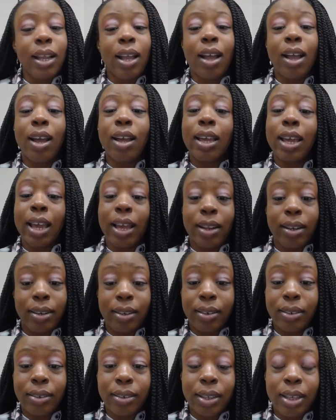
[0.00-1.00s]
Again,
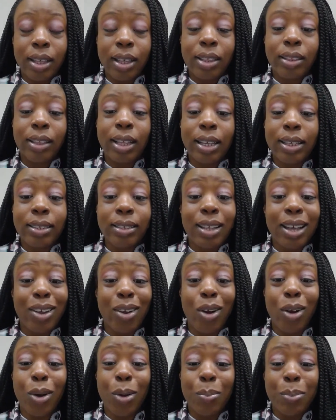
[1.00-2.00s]
things like
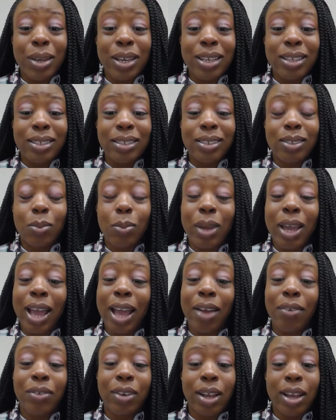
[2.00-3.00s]
herpes, we
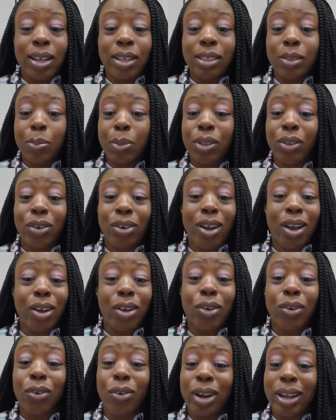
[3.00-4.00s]
have tests, but they're not
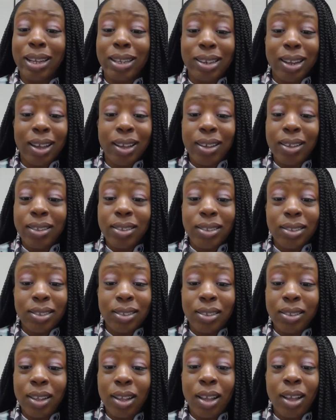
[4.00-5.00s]
great
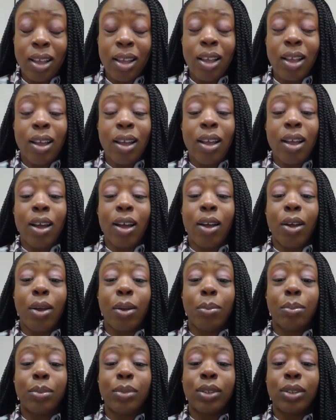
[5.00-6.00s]
tests.
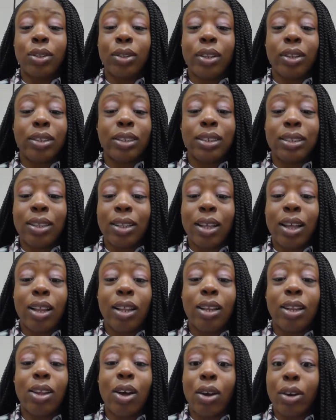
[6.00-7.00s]
So there's still a
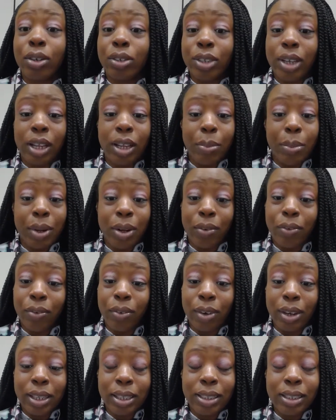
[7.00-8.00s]
large element of
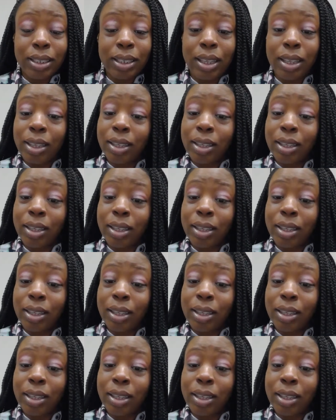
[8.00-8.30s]
risk.